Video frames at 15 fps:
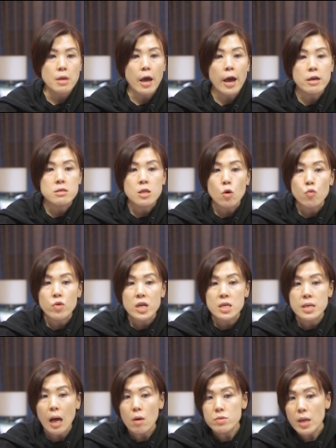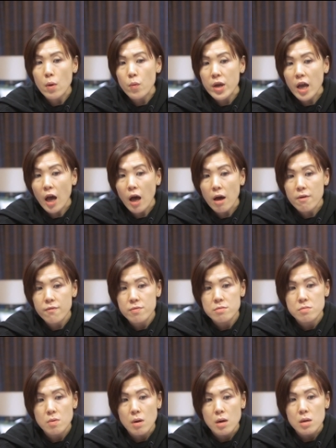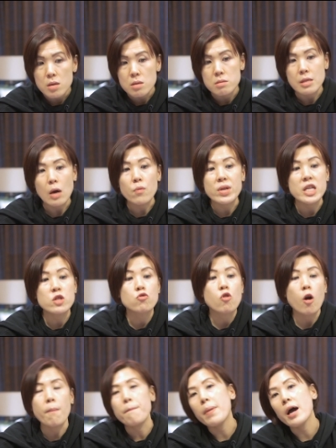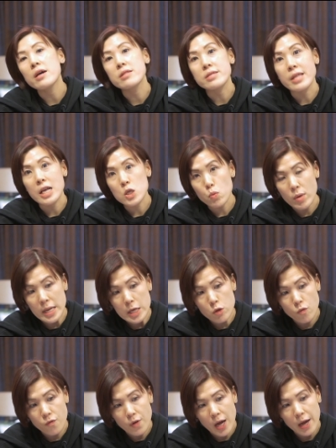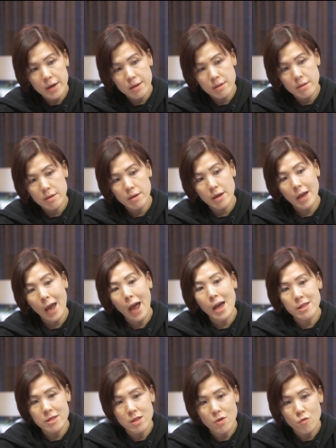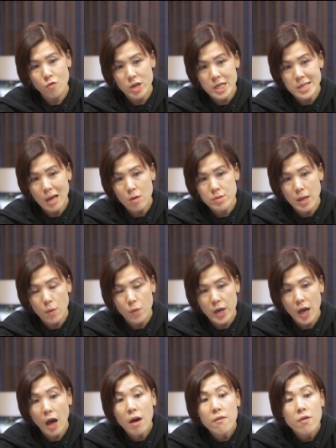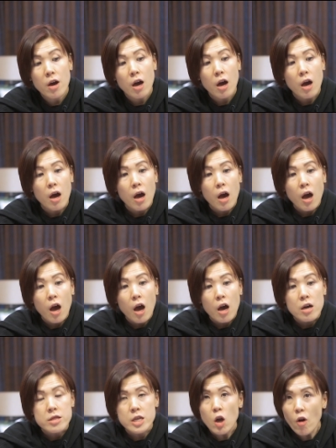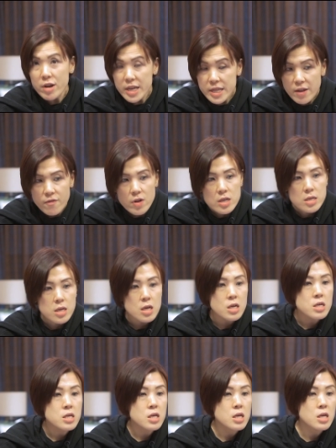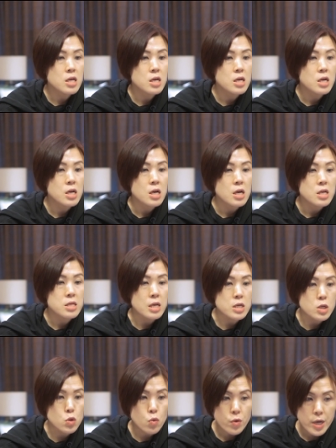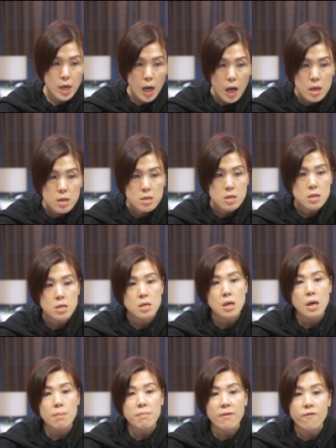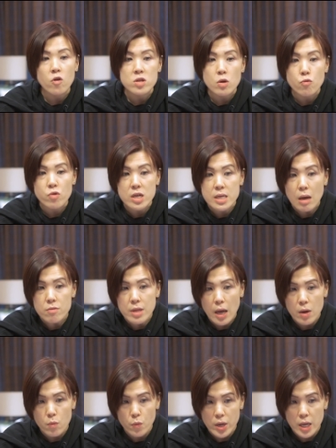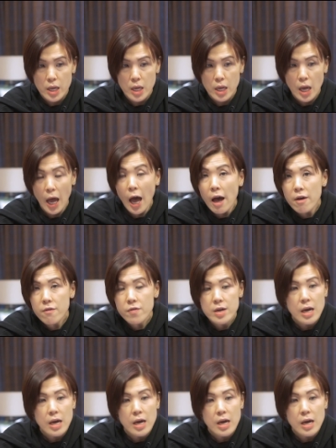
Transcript: and the result that we have, now we need to compare the things we need to find and the result that we have. The only difference is there's a 2 here, but for the result that we have,